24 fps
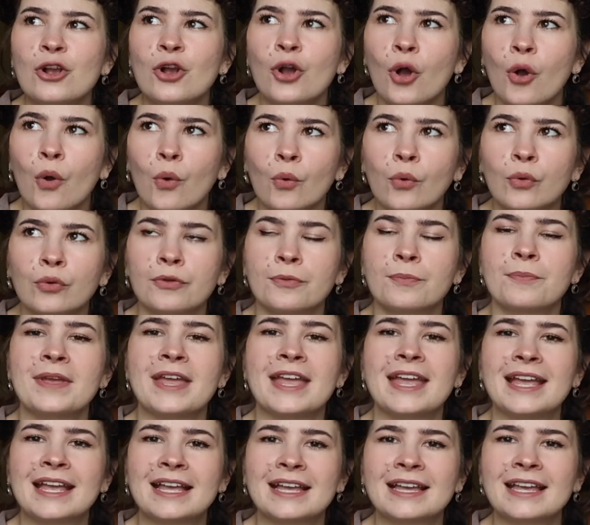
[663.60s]
cold
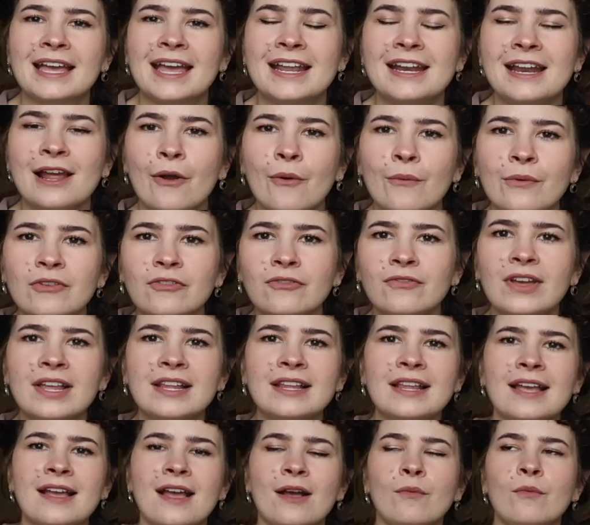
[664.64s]
pink and I always
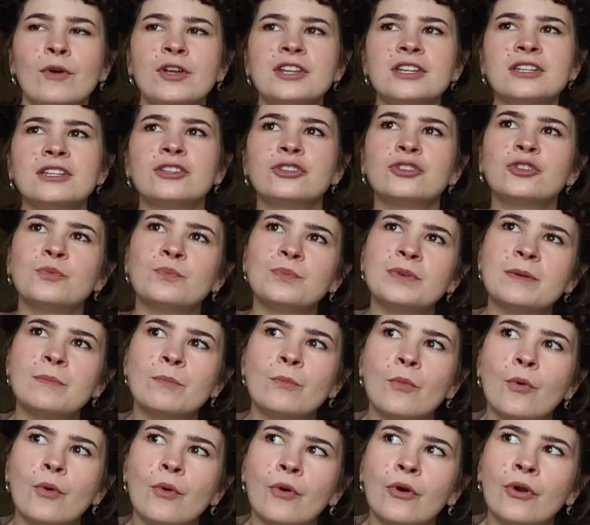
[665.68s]
felt like I wanted it to be
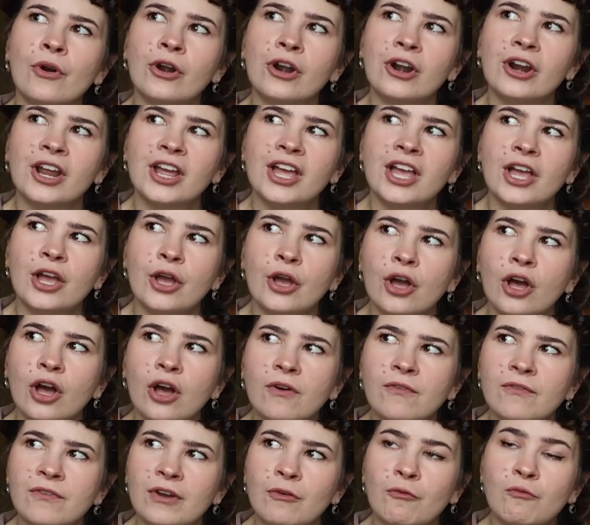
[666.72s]
more
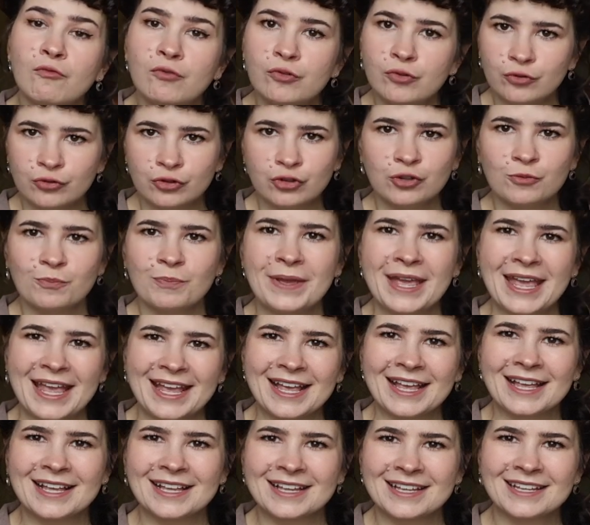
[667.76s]
of a rouge
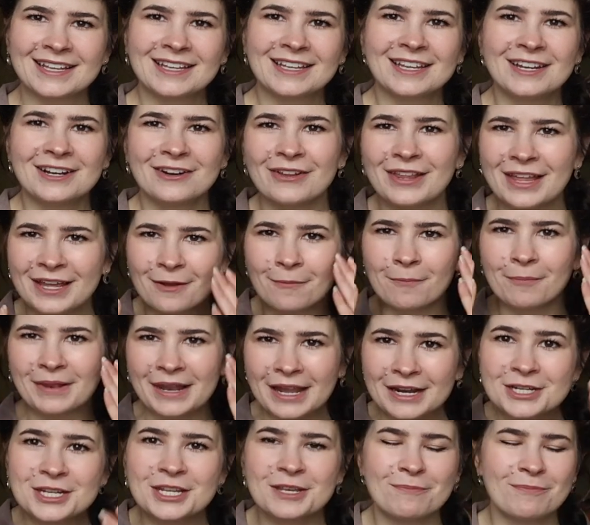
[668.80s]
pink, you know, like a
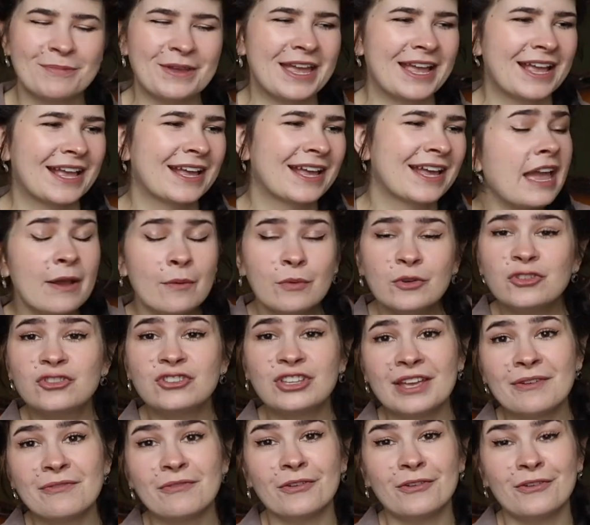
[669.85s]
blushy pink. It was
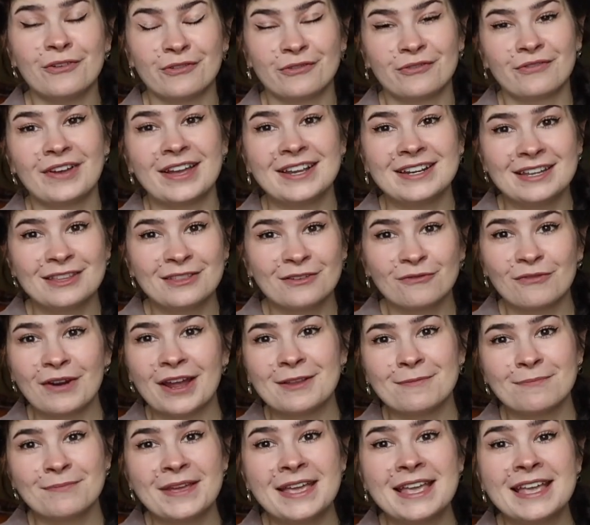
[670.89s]
difficult finding the
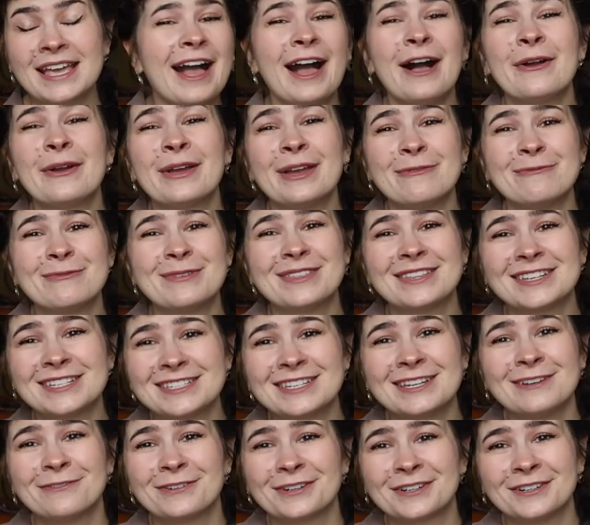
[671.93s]
right pink. How could it be this
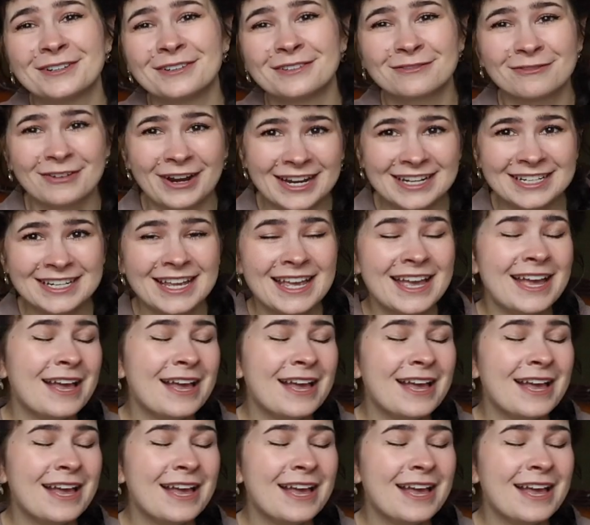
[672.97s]
difficult, right?